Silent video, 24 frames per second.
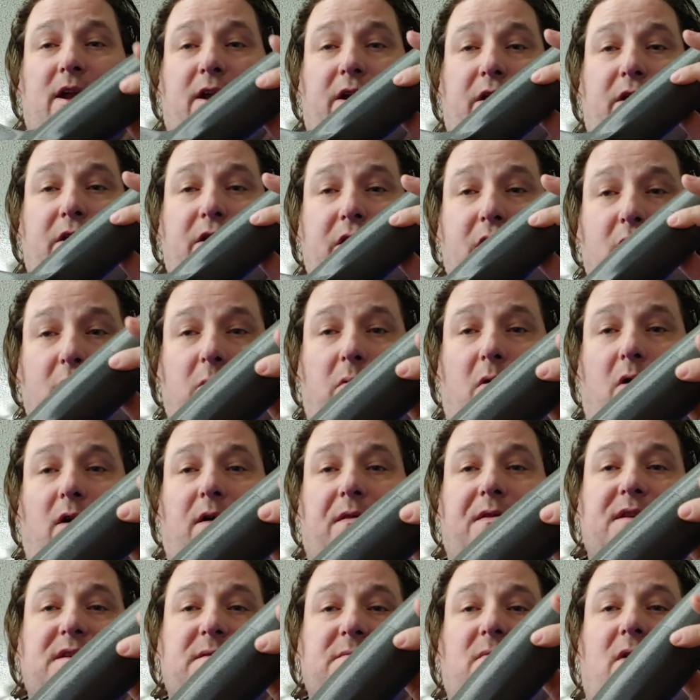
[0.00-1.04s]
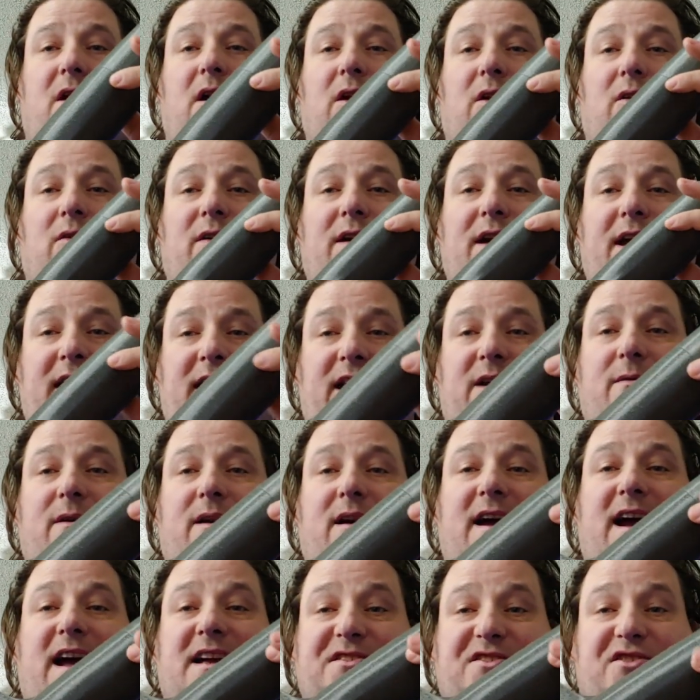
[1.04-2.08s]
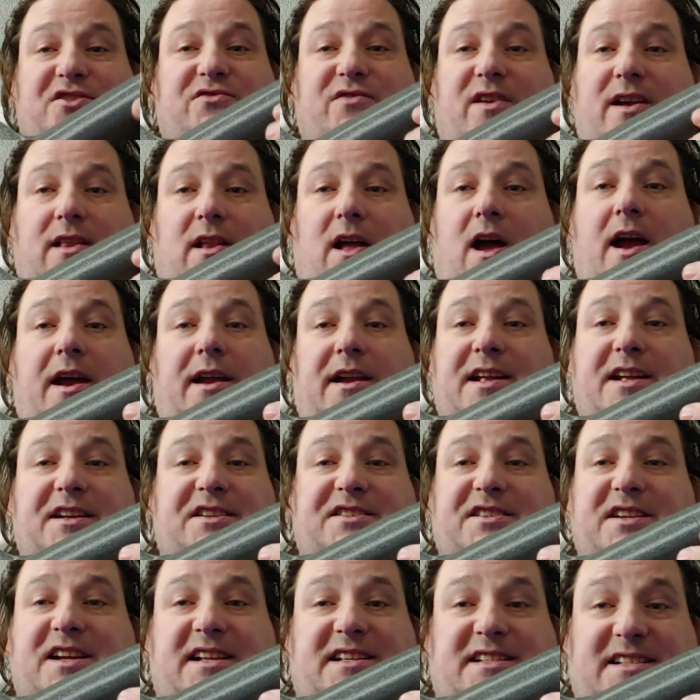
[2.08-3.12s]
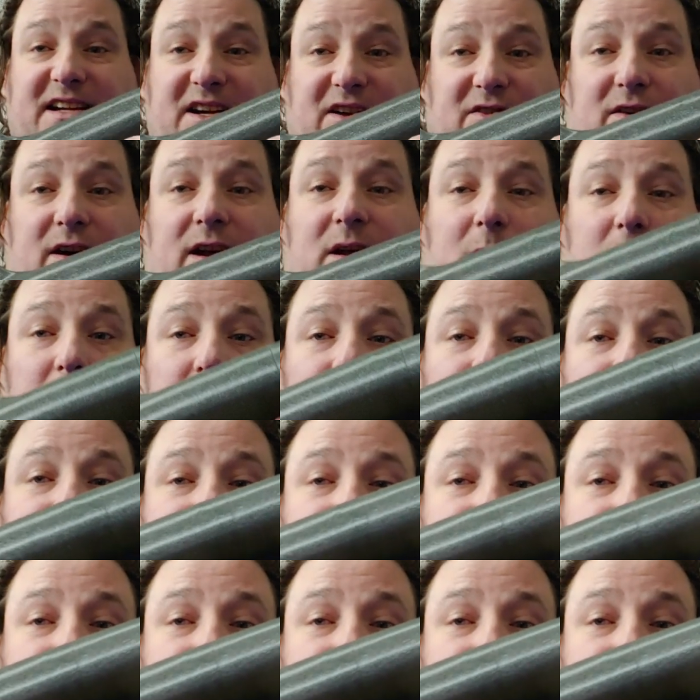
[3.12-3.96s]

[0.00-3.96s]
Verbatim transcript: No part of this model anywhere has a straight line. It's, it's incredible.